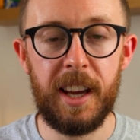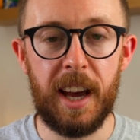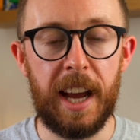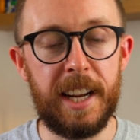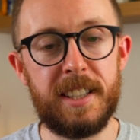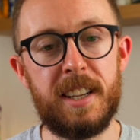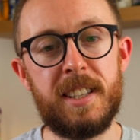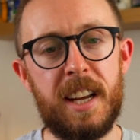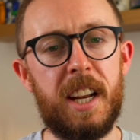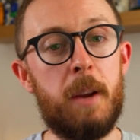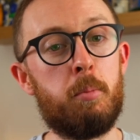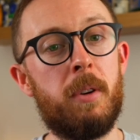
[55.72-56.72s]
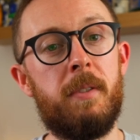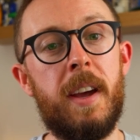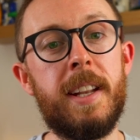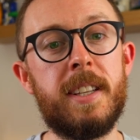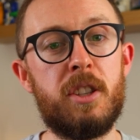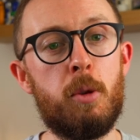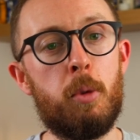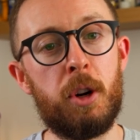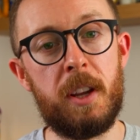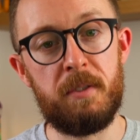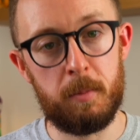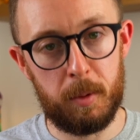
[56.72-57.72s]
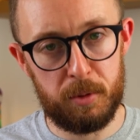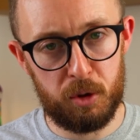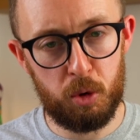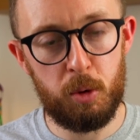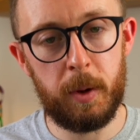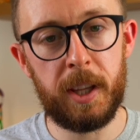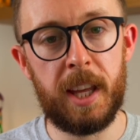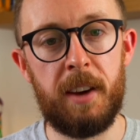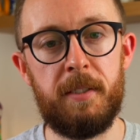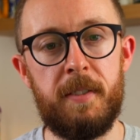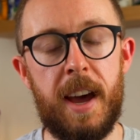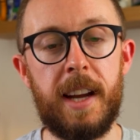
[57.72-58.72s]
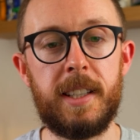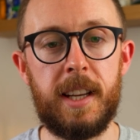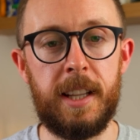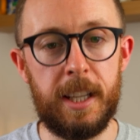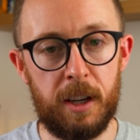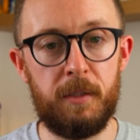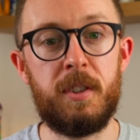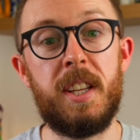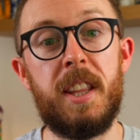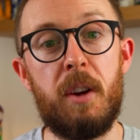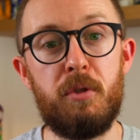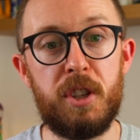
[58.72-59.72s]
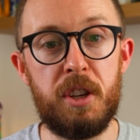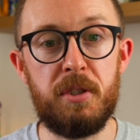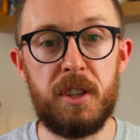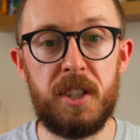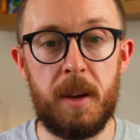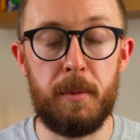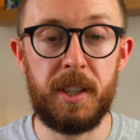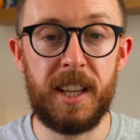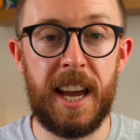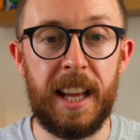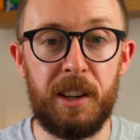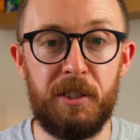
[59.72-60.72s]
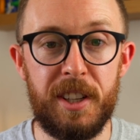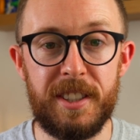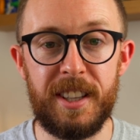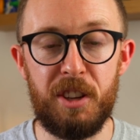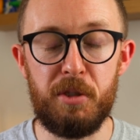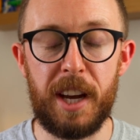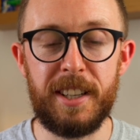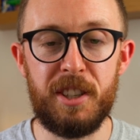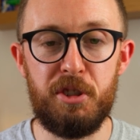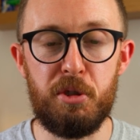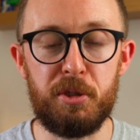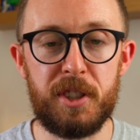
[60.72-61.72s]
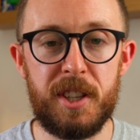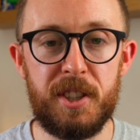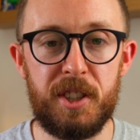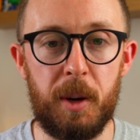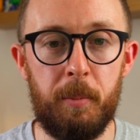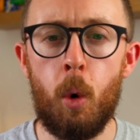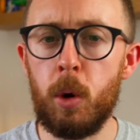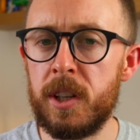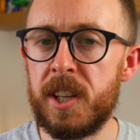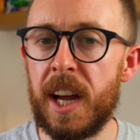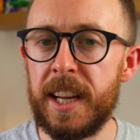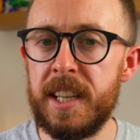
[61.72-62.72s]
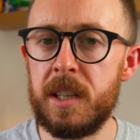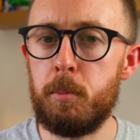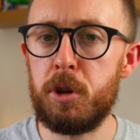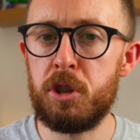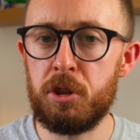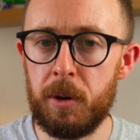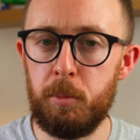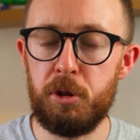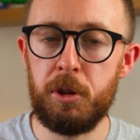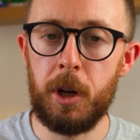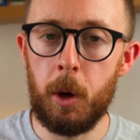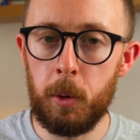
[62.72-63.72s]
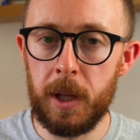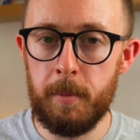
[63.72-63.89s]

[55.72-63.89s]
and as I said, it prevents your body from absorbing that fat, and then obviously that reduces the amount of calories that you get into your system. Orlistat is a prescription-only